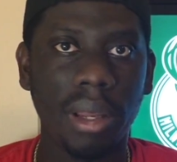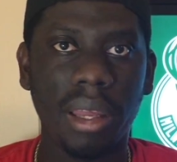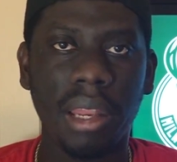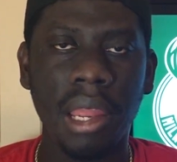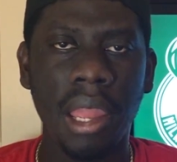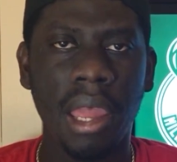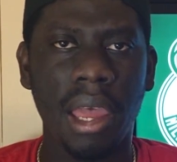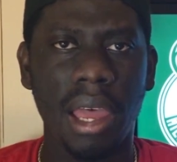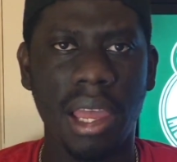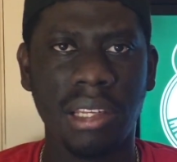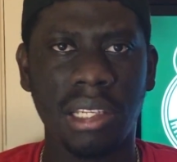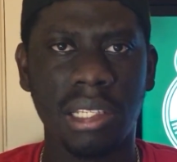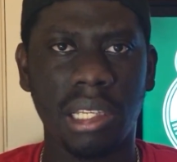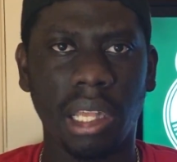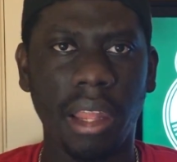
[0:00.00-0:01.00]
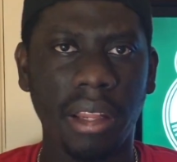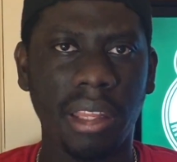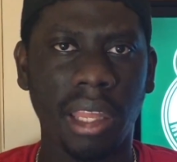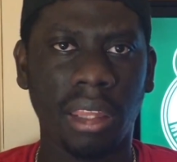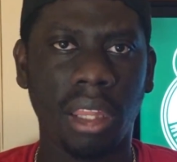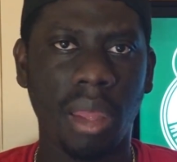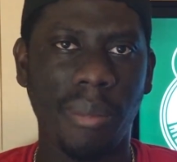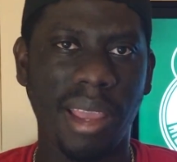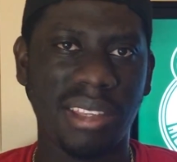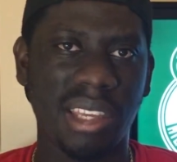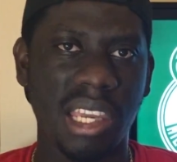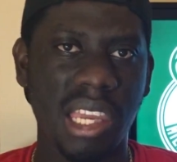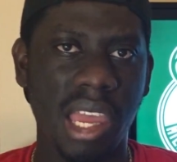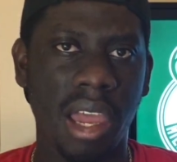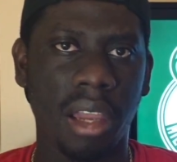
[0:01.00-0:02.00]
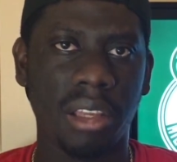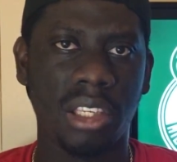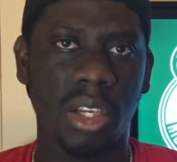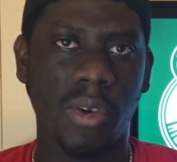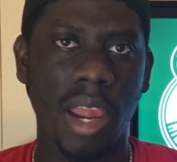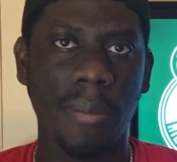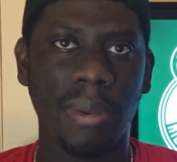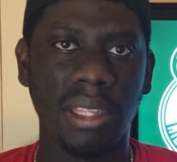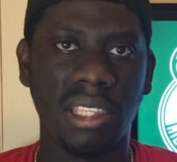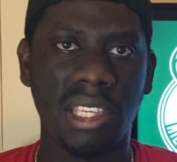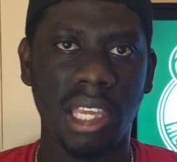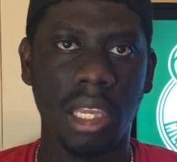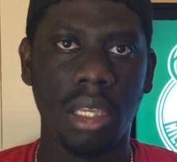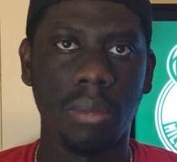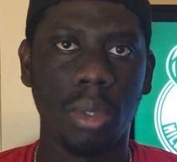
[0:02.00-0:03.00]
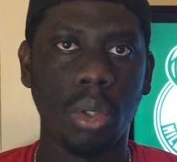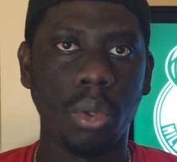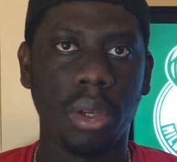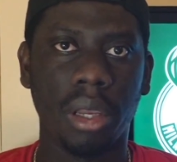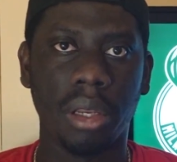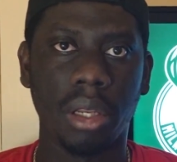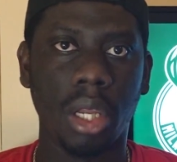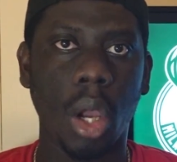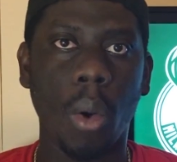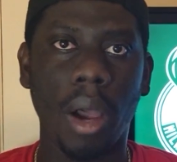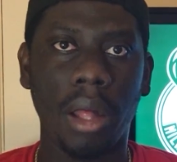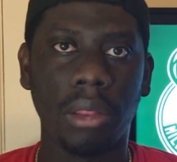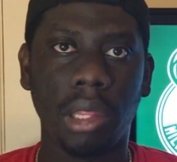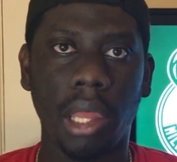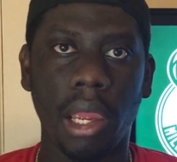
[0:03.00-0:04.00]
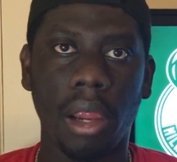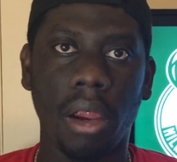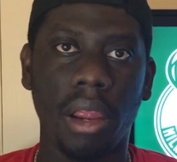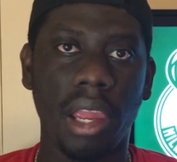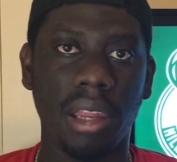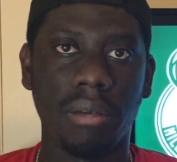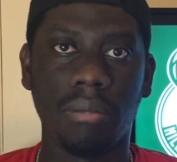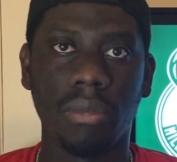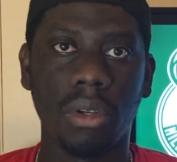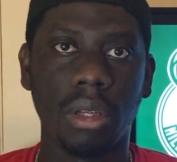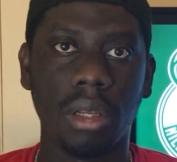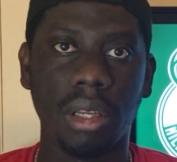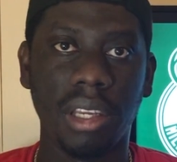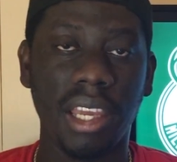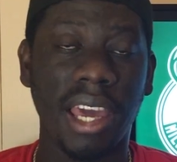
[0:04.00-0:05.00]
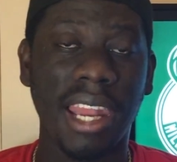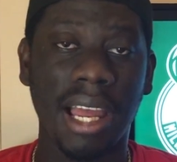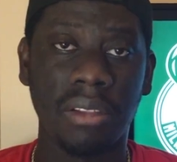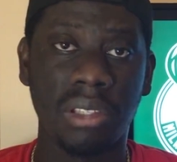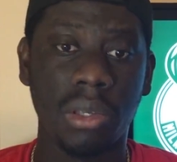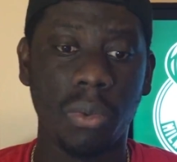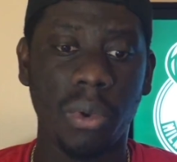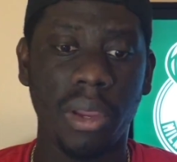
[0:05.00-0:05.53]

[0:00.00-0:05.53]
But I just looked at them as a young, scrappy team who could go out there and get out some